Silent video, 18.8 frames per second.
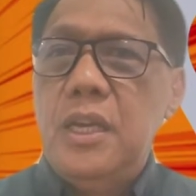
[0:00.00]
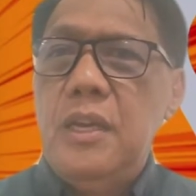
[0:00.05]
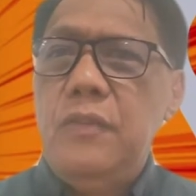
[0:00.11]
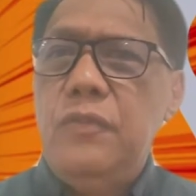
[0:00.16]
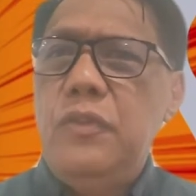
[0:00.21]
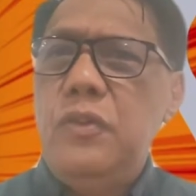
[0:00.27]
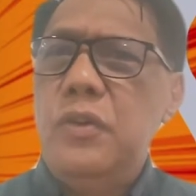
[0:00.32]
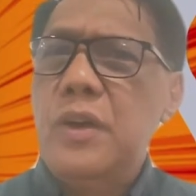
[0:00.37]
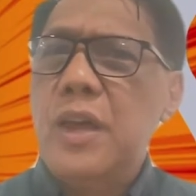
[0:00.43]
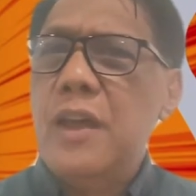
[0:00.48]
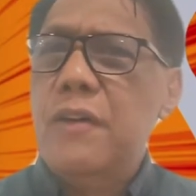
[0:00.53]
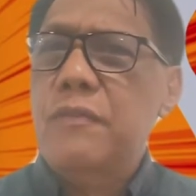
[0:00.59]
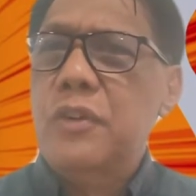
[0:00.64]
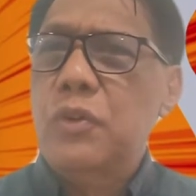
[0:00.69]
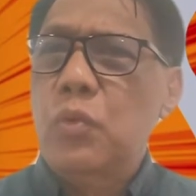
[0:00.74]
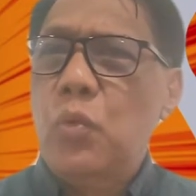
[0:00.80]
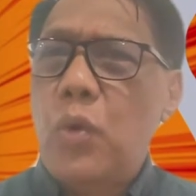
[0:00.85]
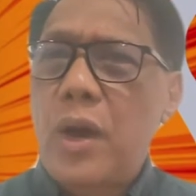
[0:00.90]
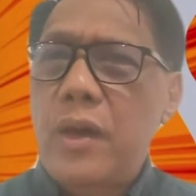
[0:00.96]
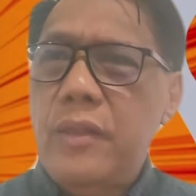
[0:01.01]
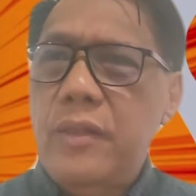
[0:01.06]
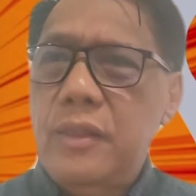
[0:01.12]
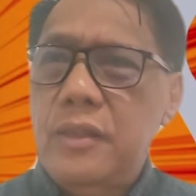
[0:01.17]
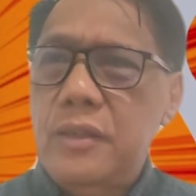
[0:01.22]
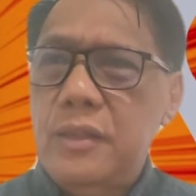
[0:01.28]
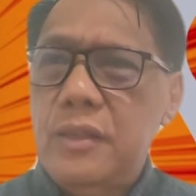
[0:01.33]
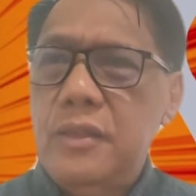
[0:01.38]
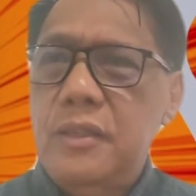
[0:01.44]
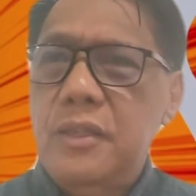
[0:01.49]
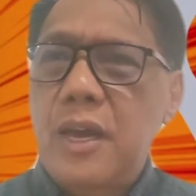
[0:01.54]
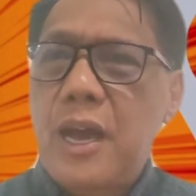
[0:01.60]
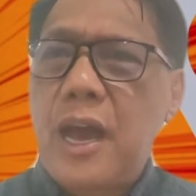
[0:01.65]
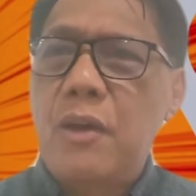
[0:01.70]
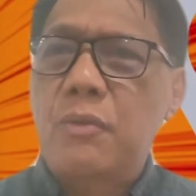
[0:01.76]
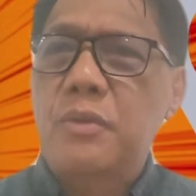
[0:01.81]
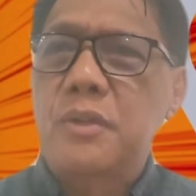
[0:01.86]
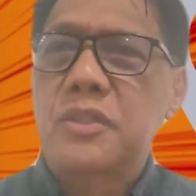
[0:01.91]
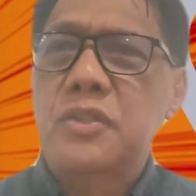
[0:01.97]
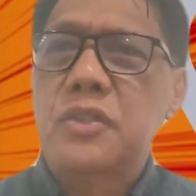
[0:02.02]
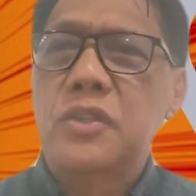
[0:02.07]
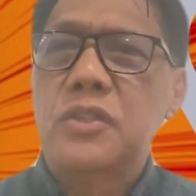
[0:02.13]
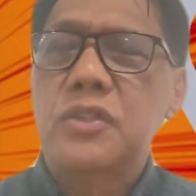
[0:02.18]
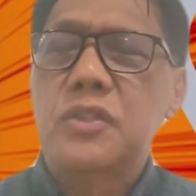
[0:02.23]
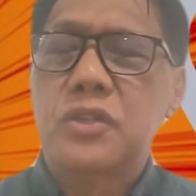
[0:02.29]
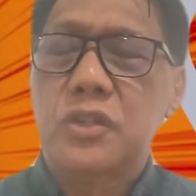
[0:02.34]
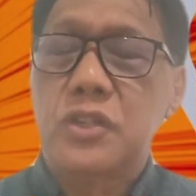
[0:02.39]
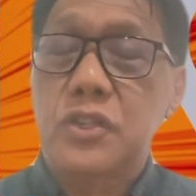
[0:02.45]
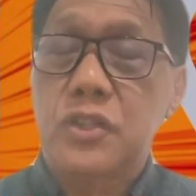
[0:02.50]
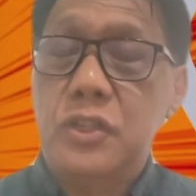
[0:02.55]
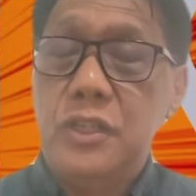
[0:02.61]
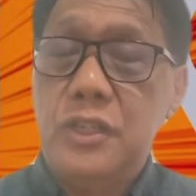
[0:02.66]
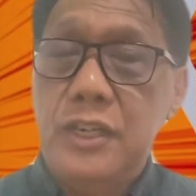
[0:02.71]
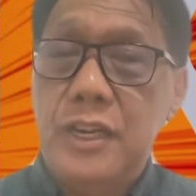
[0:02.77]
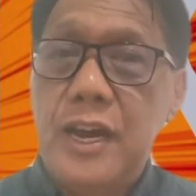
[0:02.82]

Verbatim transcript: If you're ever wondered how researchers